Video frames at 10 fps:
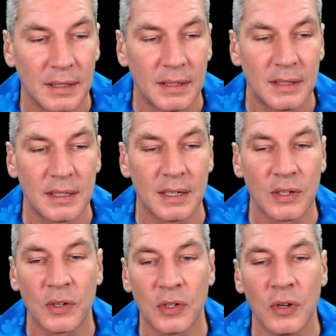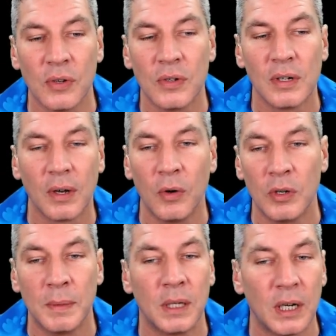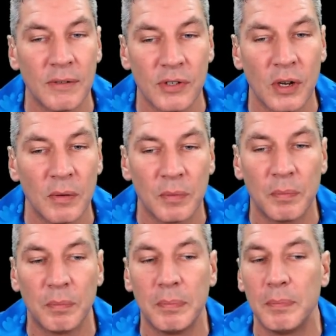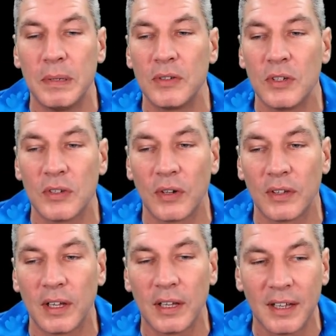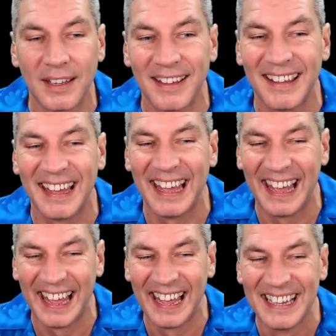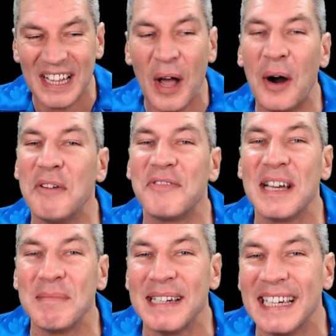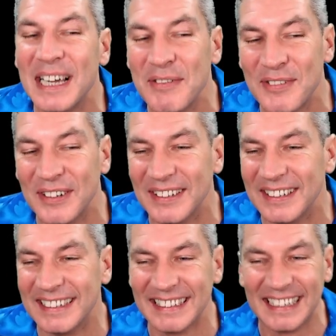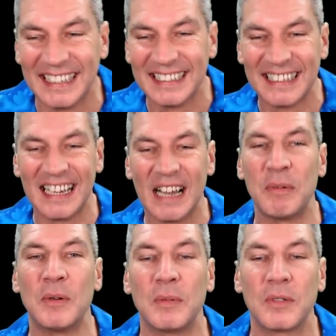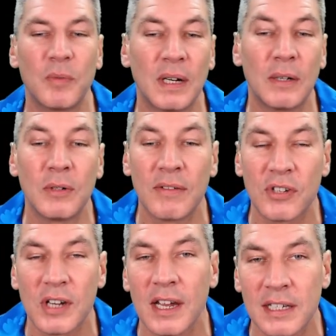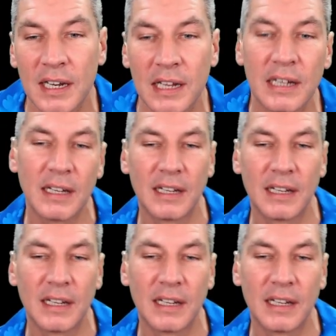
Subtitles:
So there's our new Ultimate Live Show business idea. Our family effort, yeah? And we'll all have shares in it.